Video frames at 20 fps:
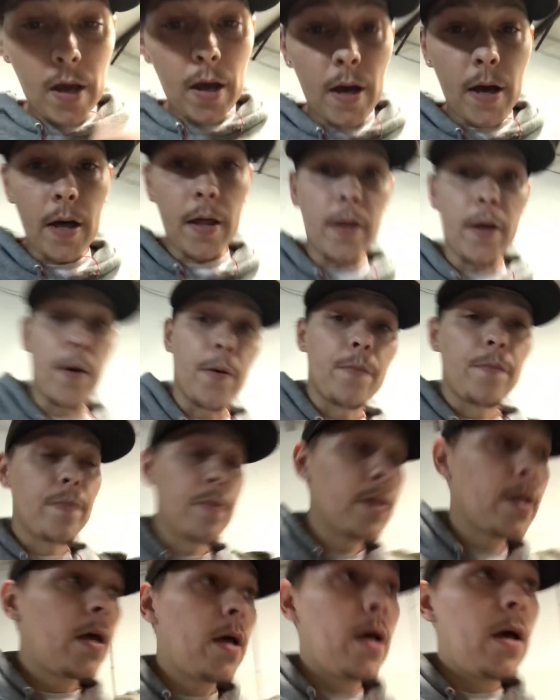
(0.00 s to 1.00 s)
Hello.
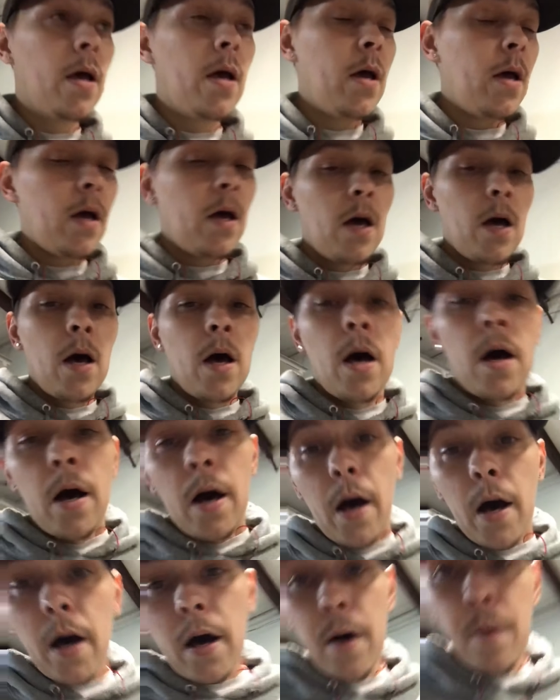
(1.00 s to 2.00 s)

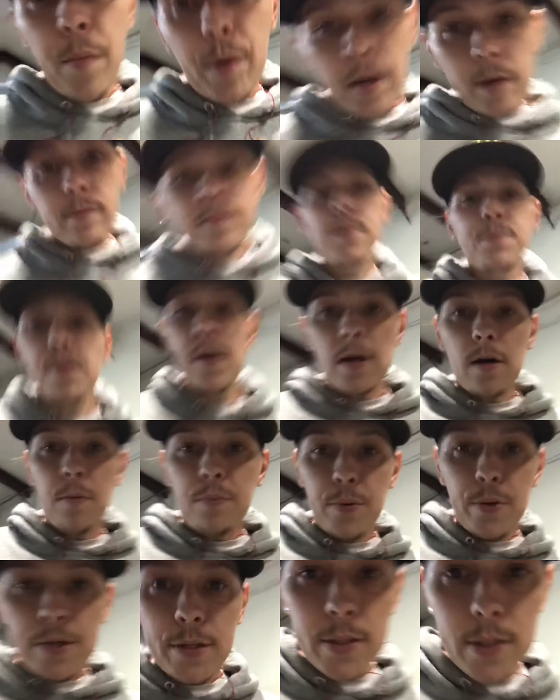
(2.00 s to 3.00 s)
My name's Brett
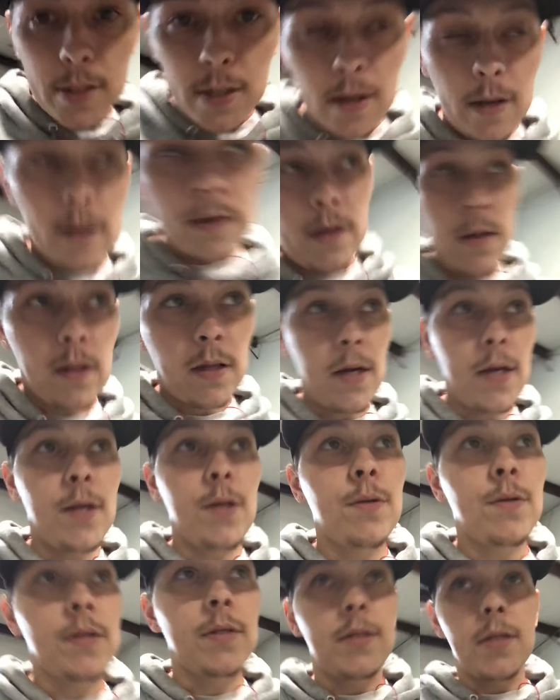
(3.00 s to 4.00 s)
Hublers. A lot of
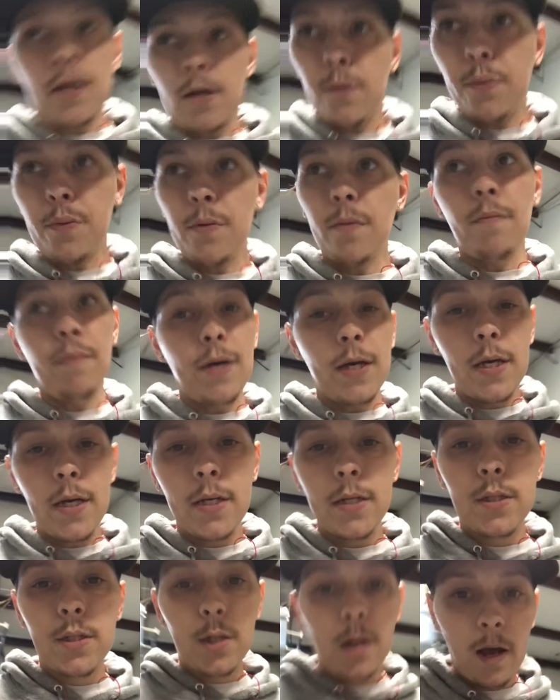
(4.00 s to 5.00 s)
you can tell from the
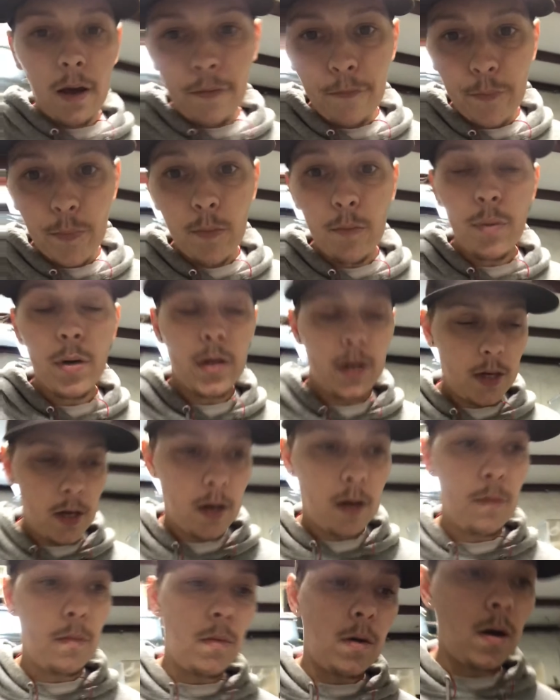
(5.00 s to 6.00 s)
page. But
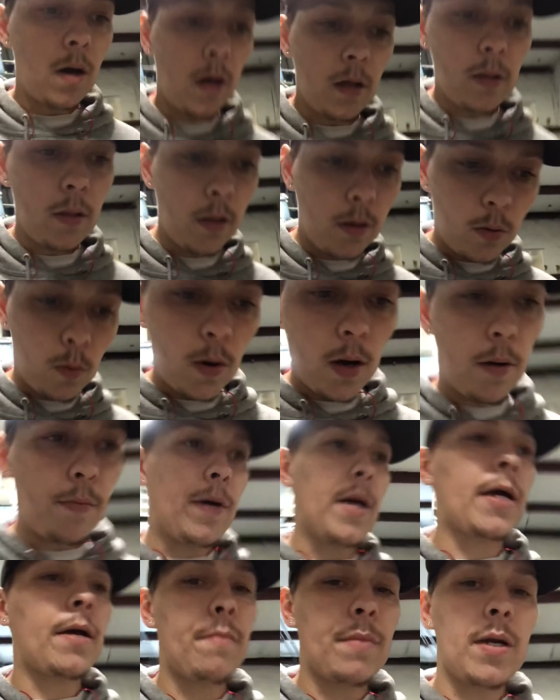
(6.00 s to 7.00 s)
a little while
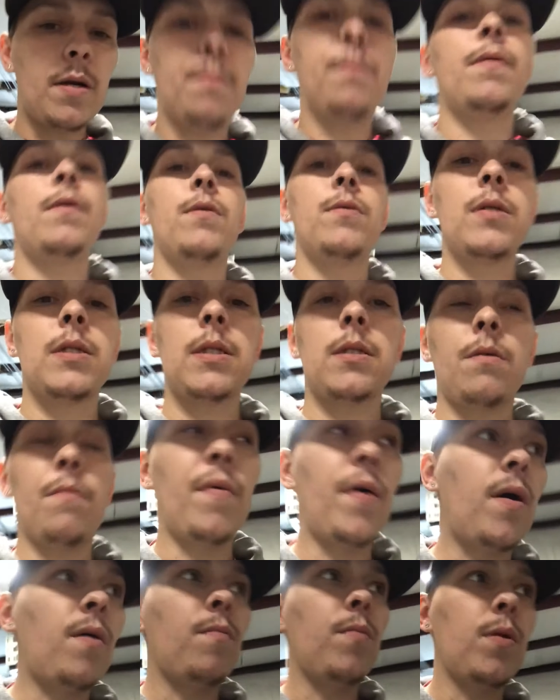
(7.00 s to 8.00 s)
back I made a post
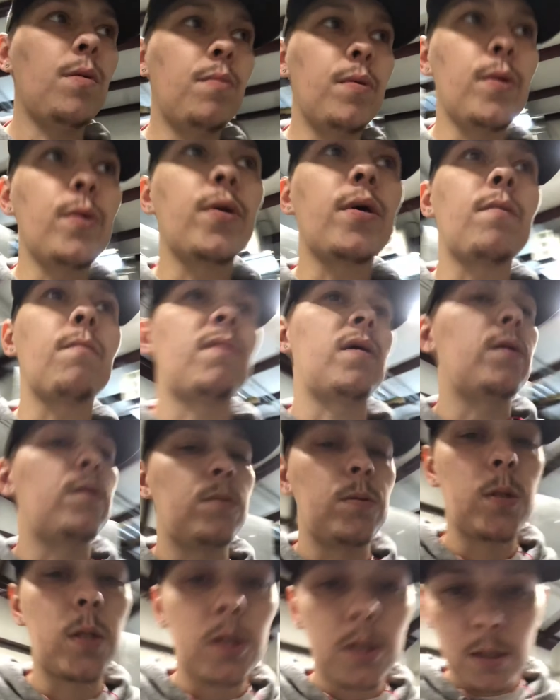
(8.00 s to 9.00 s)
about me building my
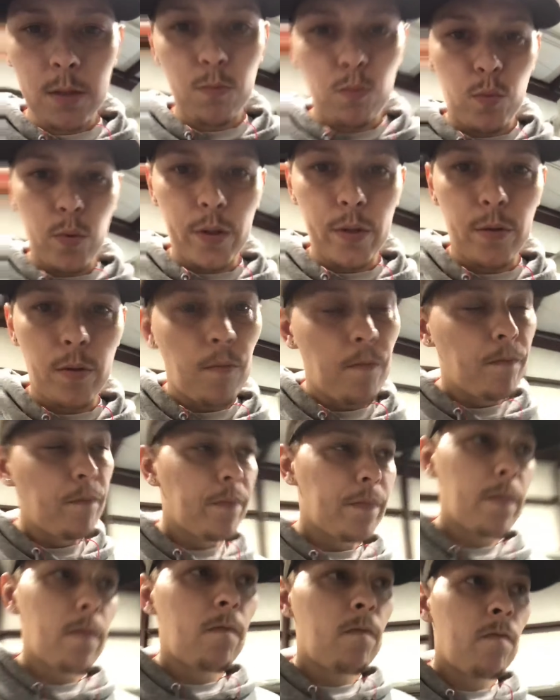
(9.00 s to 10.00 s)
own sim wheel.
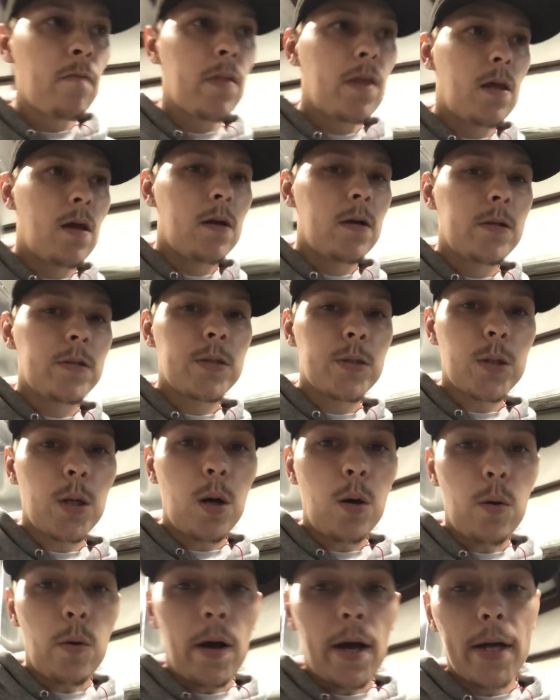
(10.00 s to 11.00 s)

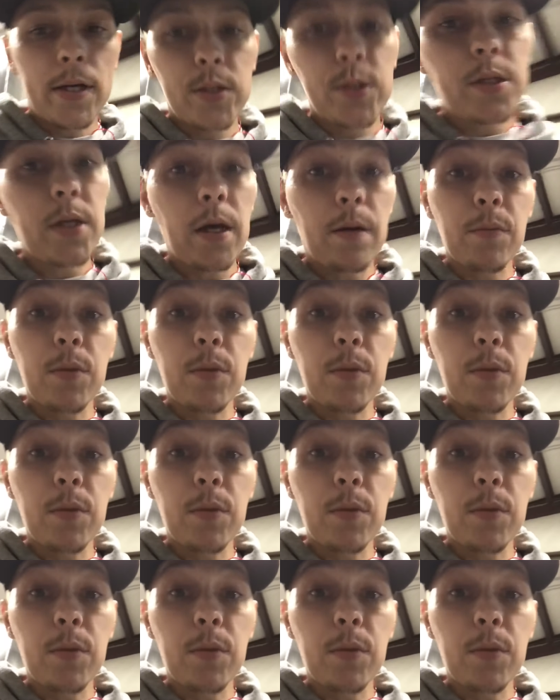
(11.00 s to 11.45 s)
So actually I'm